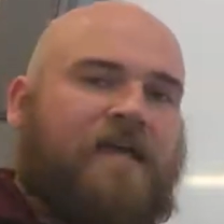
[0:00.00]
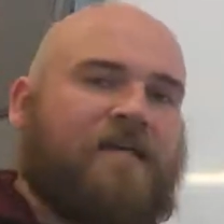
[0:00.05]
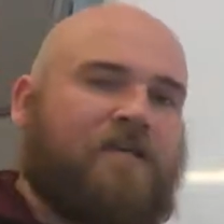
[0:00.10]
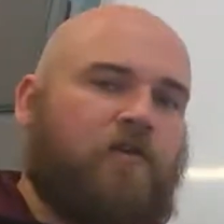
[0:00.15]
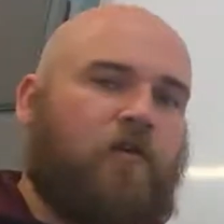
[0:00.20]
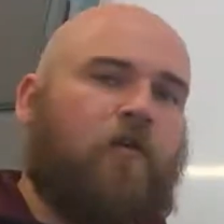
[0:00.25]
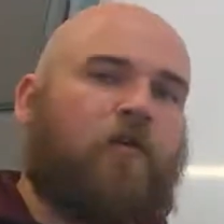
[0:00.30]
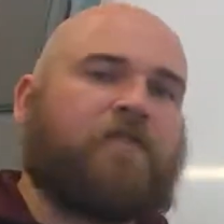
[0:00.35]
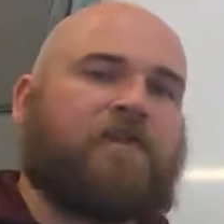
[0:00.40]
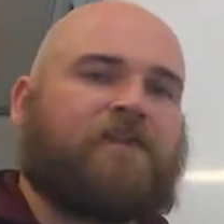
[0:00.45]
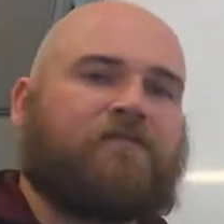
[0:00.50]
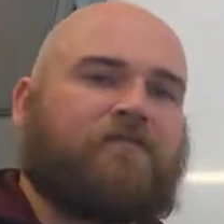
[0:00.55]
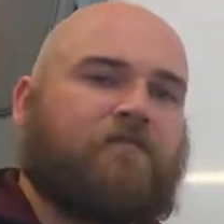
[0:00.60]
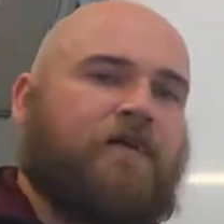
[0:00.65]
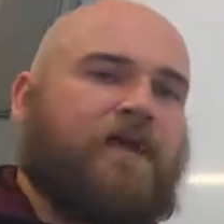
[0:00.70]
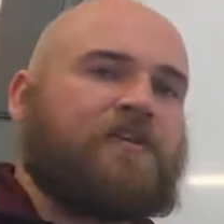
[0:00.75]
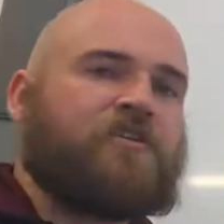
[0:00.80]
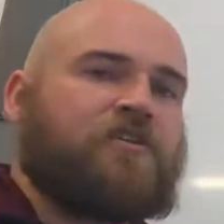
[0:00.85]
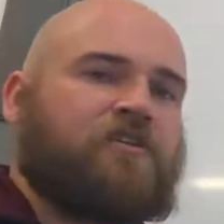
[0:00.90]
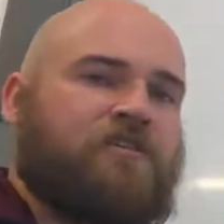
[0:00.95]
ignore the
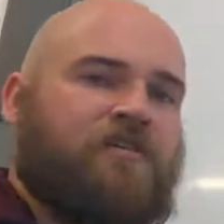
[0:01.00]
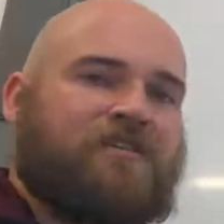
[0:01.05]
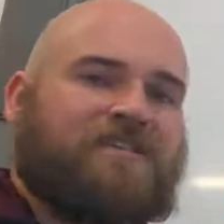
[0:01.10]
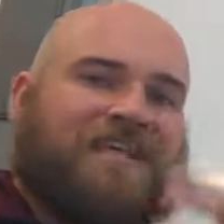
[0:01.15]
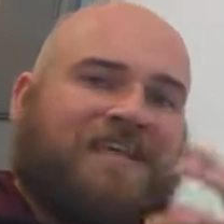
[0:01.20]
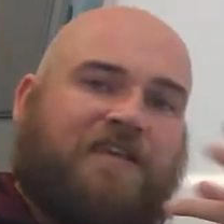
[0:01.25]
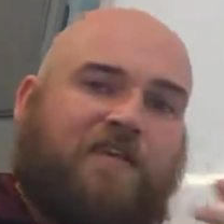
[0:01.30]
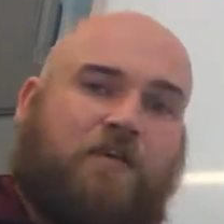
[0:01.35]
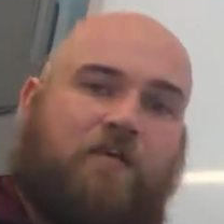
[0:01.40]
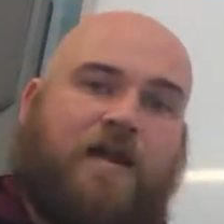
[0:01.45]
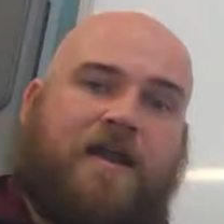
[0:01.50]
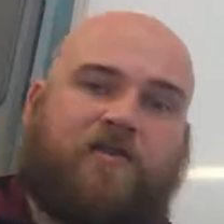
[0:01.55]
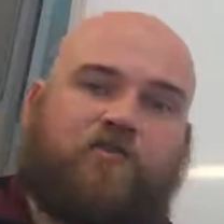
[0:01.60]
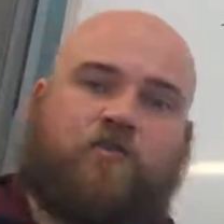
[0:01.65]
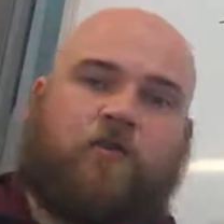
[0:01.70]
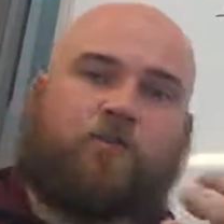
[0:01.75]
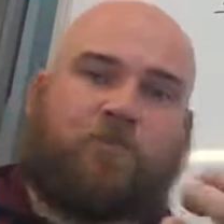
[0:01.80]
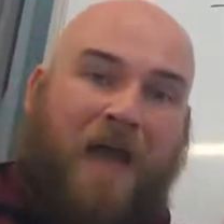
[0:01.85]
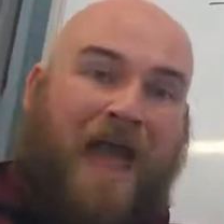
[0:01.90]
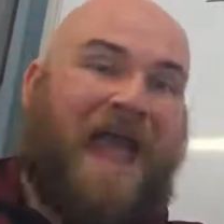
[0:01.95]
information that's in your
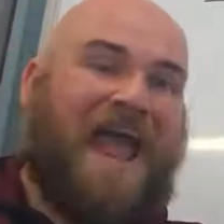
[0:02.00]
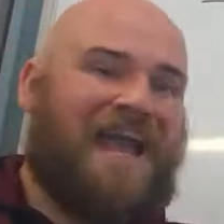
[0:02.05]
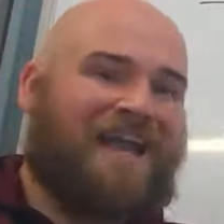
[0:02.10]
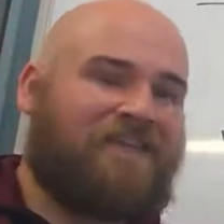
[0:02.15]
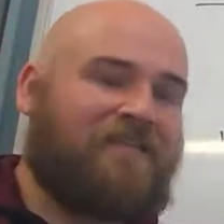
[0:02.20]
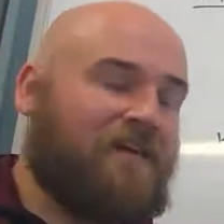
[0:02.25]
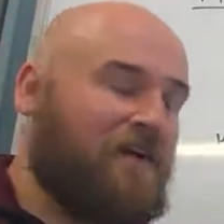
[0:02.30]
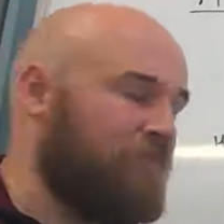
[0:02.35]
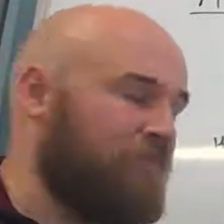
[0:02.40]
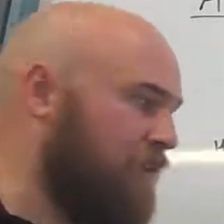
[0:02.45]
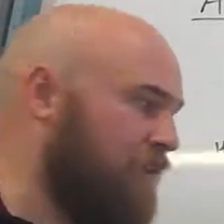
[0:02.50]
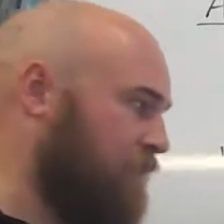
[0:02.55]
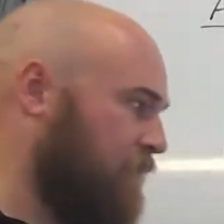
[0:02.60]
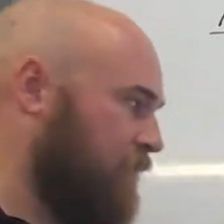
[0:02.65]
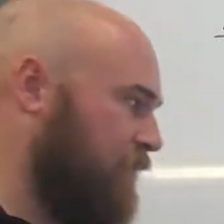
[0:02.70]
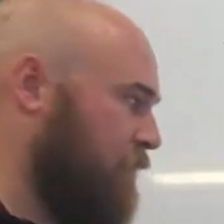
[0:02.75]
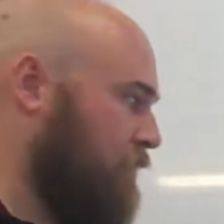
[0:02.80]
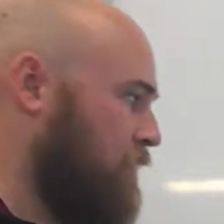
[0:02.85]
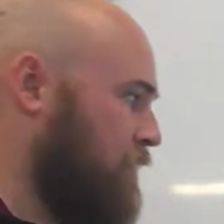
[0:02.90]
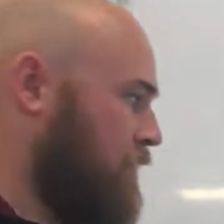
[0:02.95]
actual pack that I've
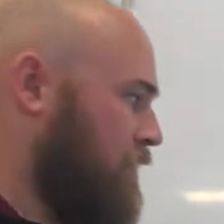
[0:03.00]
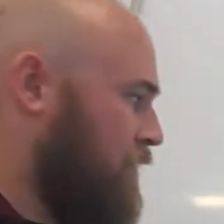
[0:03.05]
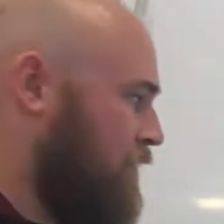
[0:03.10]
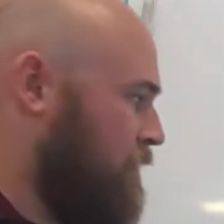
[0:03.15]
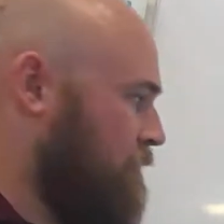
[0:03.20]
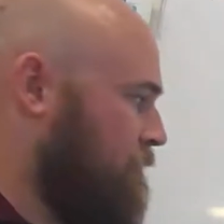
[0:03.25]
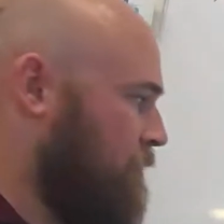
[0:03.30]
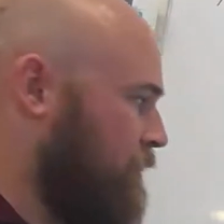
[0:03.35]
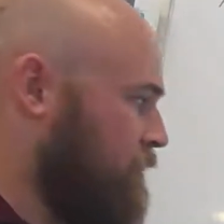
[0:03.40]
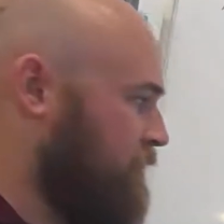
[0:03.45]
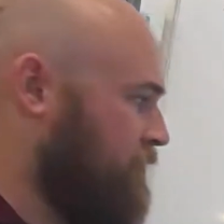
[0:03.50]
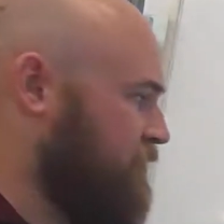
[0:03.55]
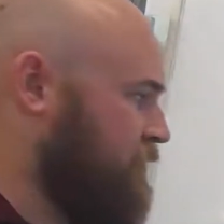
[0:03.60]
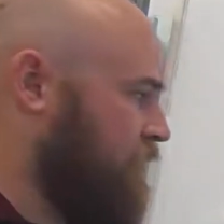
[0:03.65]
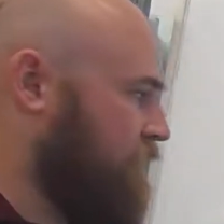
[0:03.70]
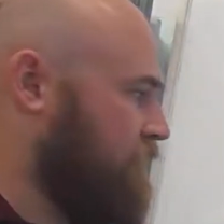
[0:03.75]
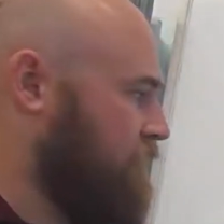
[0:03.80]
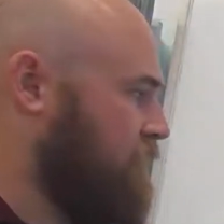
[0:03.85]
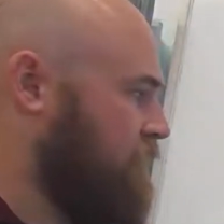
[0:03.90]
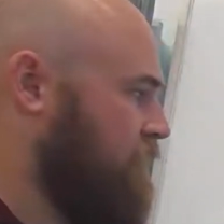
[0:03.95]
given you and focus
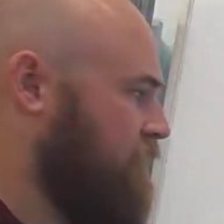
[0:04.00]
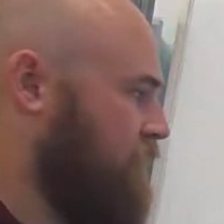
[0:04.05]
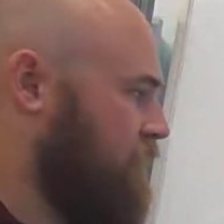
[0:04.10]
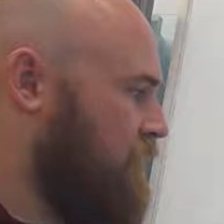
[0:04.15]
on